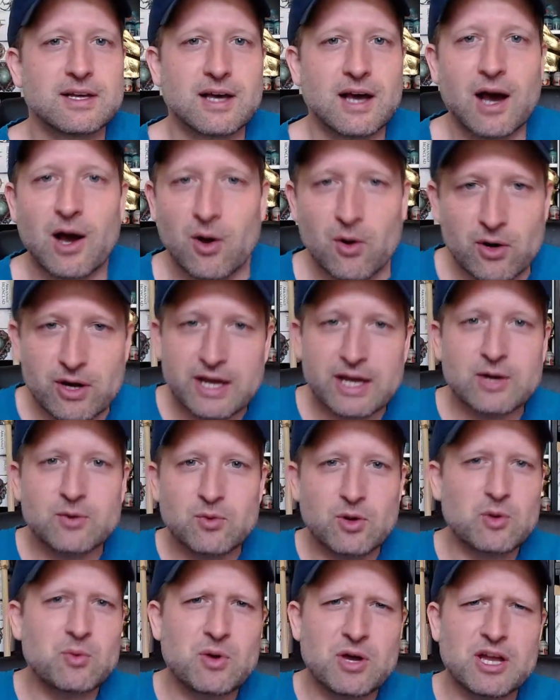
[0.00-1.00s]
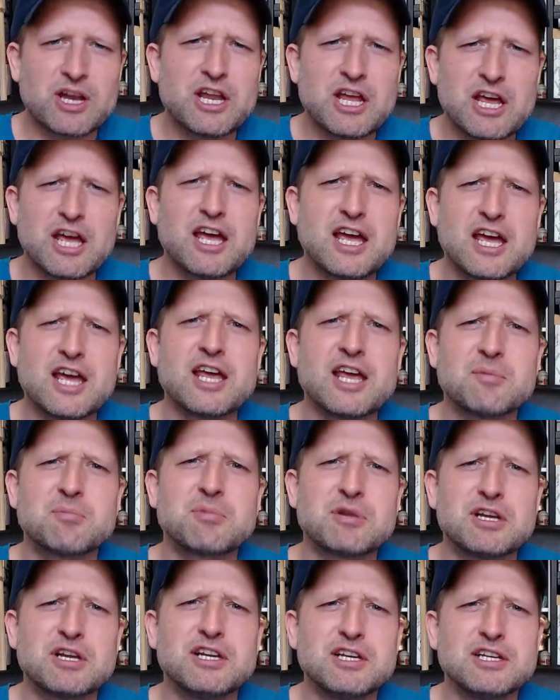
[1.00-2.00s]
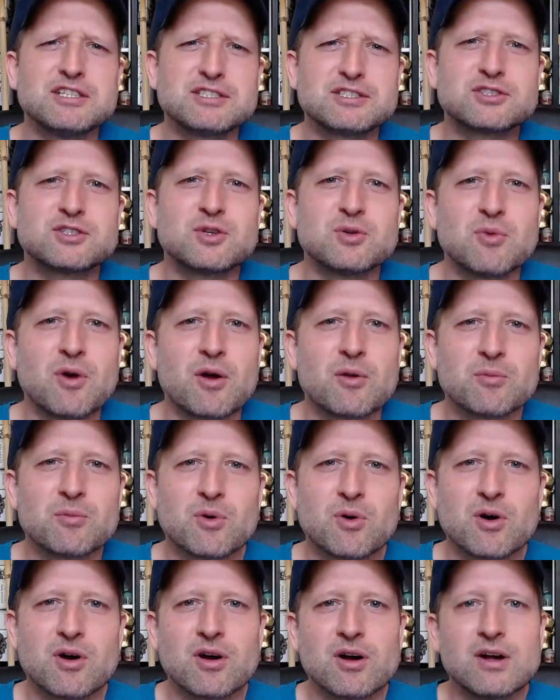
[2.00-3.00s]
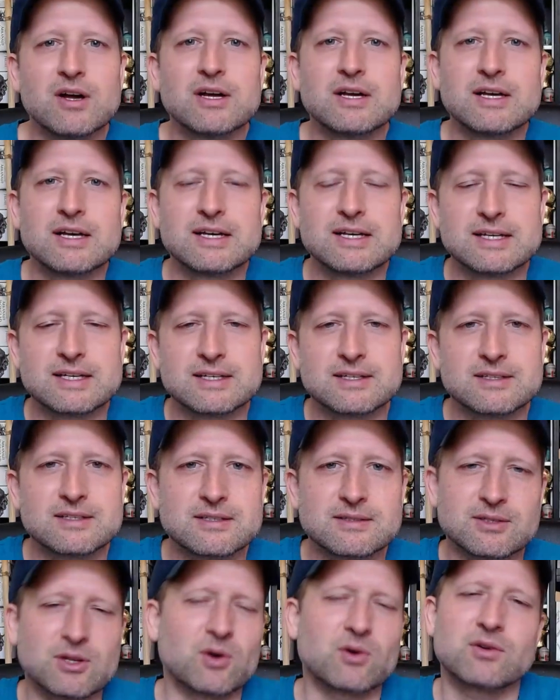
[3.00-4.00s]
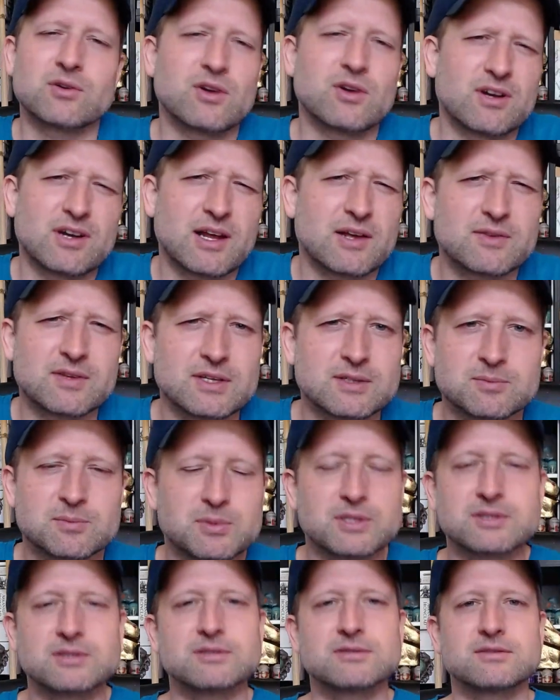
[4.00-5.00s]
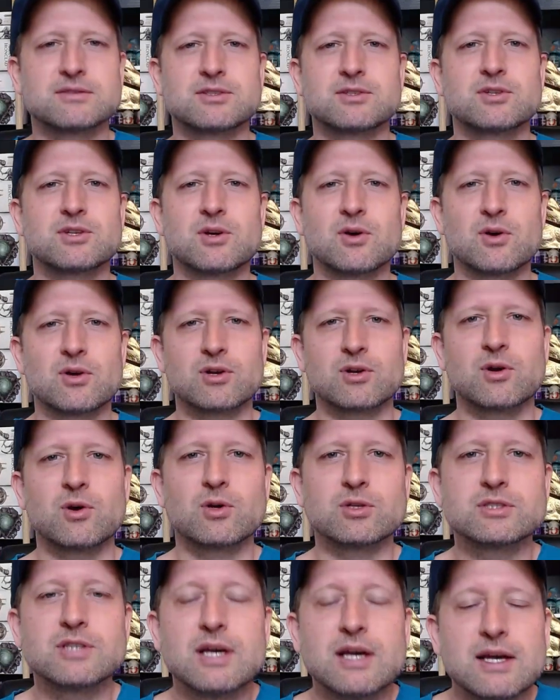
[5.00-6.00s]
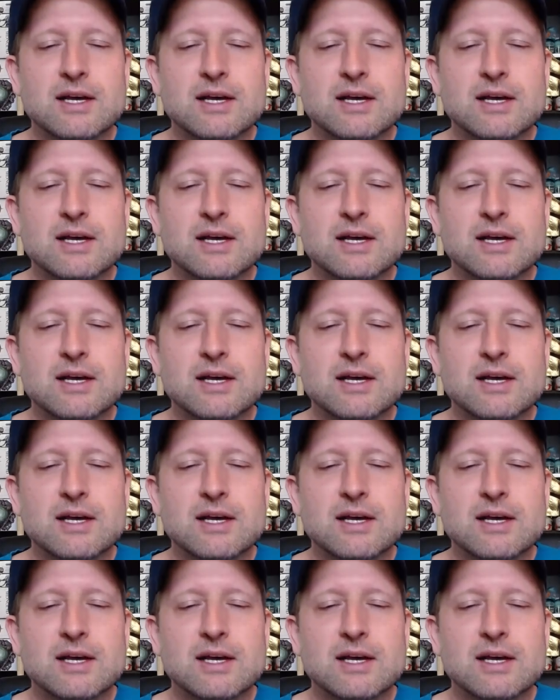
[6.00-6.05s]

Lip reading: how can we win it? Please do one more. And no, not like that, but you know how it goes.